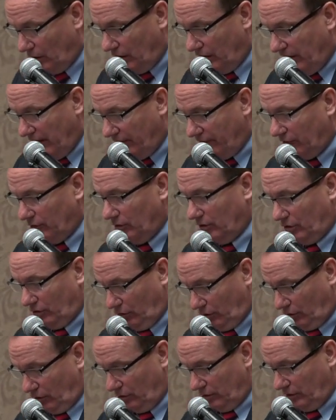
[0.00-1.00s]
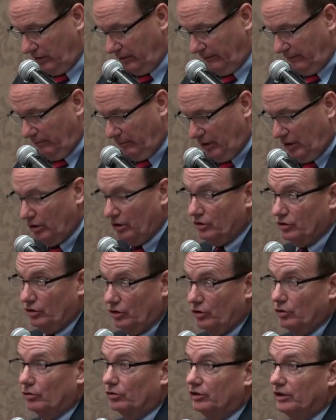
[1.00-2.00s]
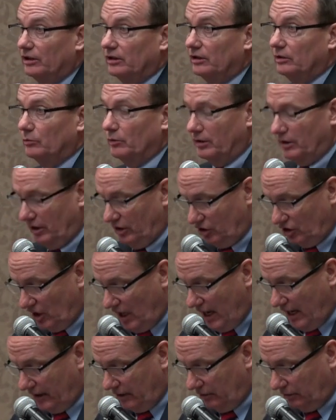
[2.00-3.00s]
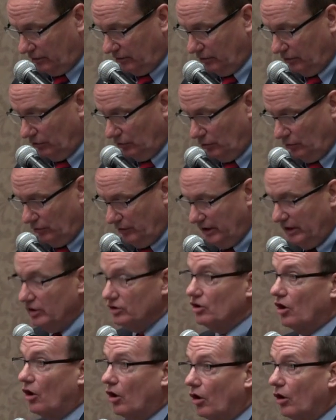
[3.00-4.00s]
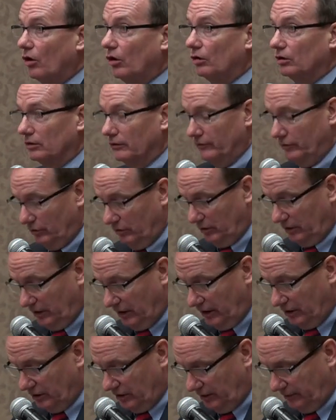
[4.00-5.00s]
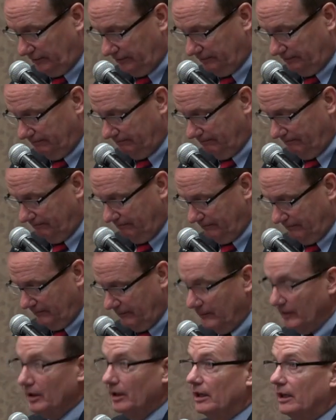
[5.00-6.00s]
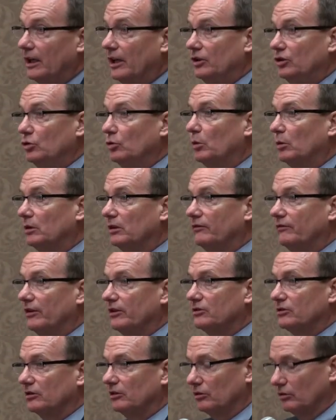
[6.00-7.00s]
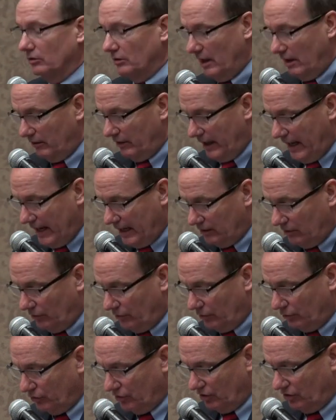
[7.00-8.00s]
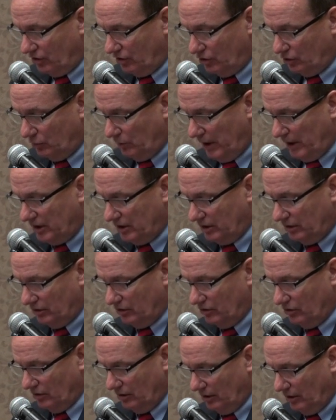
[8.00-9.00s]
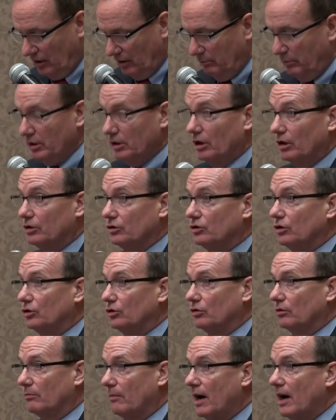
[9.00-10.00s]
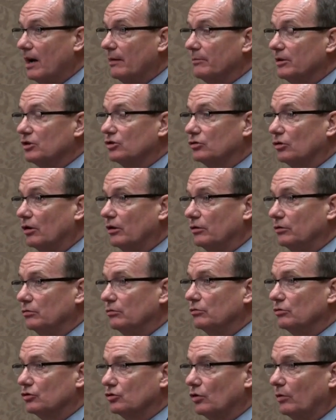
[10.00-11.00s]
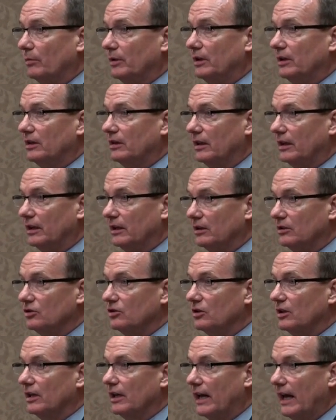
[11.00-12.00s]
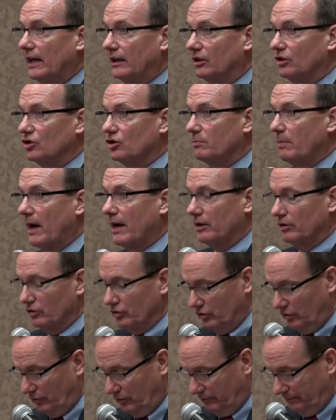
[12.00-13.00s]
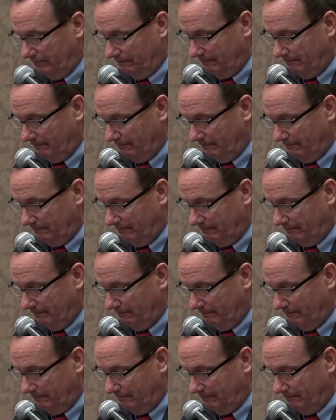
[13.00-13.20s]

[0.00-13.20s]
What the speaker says: never occurred because you're dealing with a child who needs all of your attention. And you will eventually learn how to handle those situations because your mom has taught you so many things and inspires you.